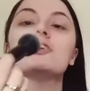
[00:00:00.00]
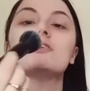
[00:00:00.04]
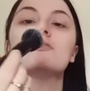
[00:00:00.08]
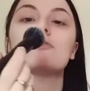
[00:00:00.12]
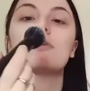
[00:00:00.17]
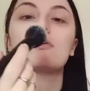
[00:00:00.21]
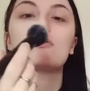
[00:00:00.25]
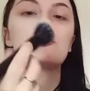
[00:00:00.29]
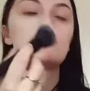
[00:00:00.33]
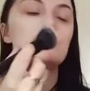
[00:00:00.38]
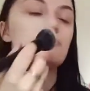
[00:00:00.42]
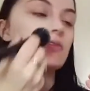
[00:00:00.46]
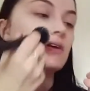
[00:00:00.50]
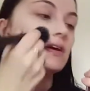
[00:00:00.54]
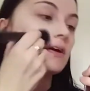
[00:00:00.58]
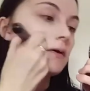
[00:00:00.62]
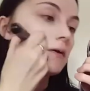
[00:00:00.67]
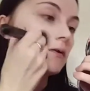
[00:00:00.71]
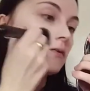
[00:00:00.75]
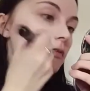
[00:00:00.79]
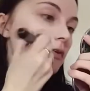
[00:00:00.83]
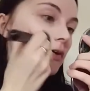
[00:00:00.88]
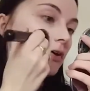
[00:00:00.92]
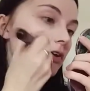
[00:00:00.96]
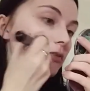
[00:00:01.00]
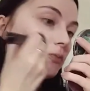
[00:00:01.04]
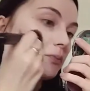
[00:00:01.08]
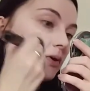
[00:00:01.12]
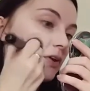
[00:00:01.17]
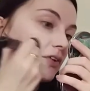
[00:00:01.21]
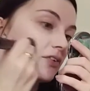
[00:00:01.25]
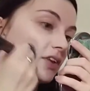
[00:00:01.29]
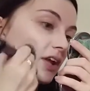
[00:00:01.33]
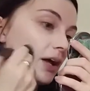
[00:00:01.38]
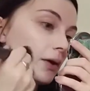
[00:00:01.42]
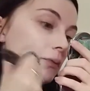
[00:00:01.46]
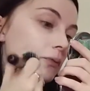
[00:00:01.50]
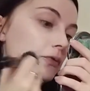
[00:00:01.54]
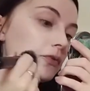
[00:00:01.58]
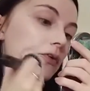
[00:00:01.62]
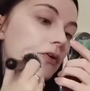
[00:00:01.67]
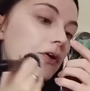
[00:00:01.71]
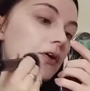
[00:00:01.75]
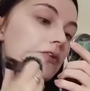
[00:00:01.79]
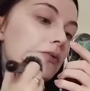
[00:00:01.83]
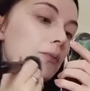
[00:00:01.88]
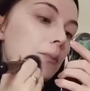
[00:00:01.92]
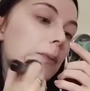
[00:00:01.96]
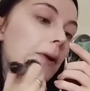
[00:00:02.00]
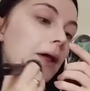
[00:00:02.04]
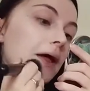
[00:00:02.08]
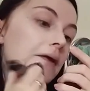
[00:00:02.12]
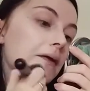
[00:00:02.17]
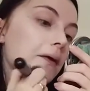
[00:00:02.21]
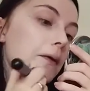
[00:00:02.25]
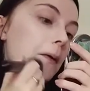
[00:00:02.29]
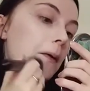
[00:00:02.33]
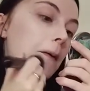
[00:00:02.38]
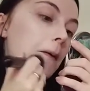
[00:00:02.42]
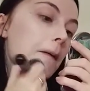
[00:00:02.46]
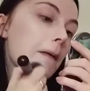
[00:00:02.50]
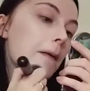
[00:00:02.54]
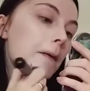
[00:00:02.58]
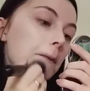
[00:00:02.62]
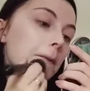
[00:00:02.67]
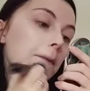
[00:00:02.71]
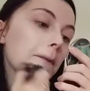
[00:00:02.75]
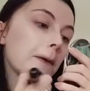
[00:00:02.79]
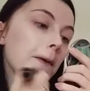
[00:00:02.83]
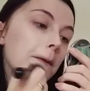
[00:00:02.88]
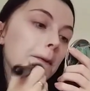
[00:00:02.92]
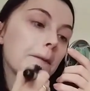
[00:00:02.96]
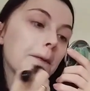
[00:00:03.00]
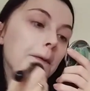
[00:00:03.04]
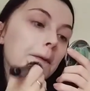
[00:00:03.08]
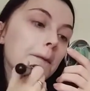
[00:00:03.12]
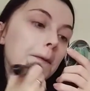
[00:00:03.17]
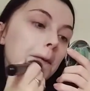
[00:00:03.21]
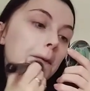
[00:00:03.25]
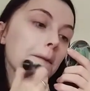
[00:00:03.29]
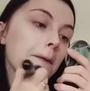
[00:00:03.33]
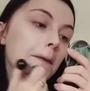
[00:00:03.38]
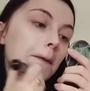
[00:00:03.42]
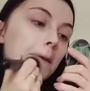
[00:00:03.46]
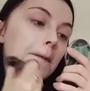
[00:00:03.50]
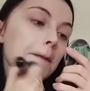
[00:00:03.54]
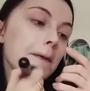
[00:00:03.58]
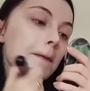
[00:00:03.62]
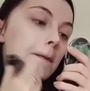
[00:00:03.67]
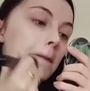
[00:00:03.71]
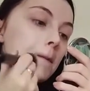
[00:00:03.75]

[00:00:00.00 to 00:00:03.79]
and very streaky at first, but it's now starting to blend, so that's a good sign.